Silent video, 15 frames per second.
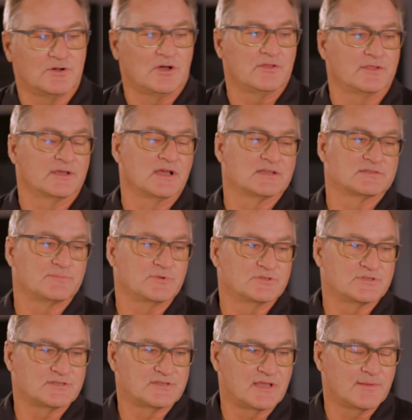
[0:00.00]
all the customers
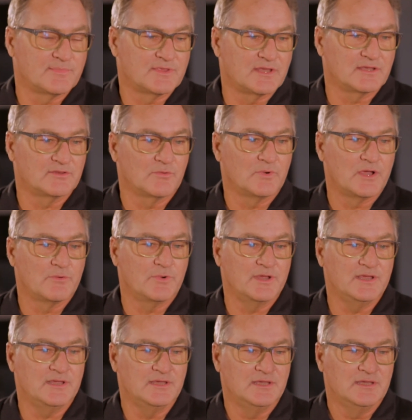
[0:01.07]
the same thing. The
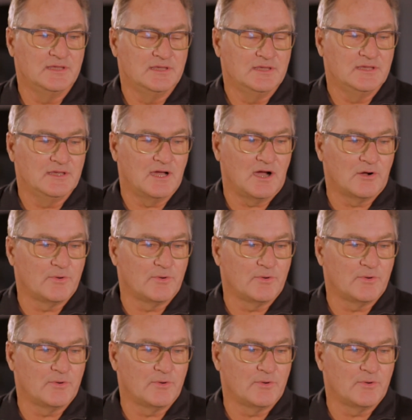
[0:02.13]
way our